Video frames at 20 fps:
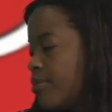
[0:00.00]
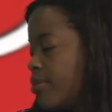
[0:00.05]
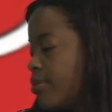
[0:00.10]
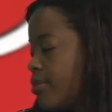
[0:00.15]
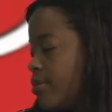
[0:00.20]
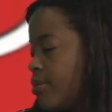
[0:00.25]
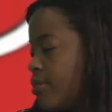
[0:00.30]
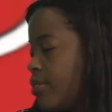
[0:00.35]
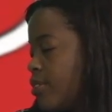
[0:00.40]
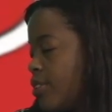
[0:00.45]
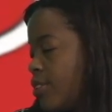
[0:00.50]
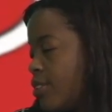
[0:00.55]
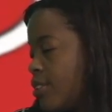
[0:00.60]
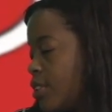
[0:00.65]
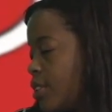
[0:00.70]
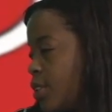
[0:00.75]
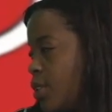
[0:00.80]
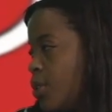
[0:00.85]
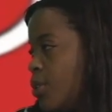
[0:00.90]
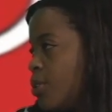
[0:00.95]
And you got
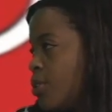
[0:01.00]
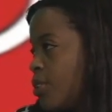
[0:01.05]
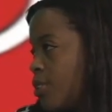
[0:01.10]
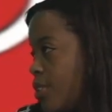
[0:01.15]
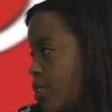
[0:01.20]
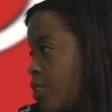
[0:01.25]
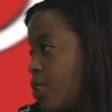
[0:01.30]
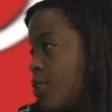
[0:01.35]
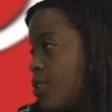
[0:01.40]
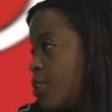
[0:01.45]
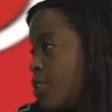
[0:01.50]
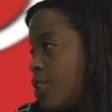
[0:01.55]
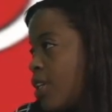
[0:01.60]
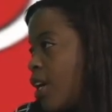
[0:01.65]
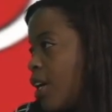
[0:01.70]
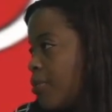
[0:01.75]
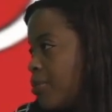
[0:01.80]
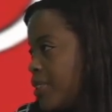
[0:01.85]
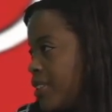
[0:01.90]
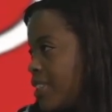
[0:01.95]
your less noisy
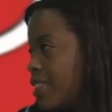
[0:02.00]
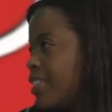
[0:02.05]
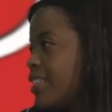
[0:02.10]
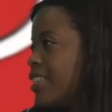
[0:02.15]
neighbors, but a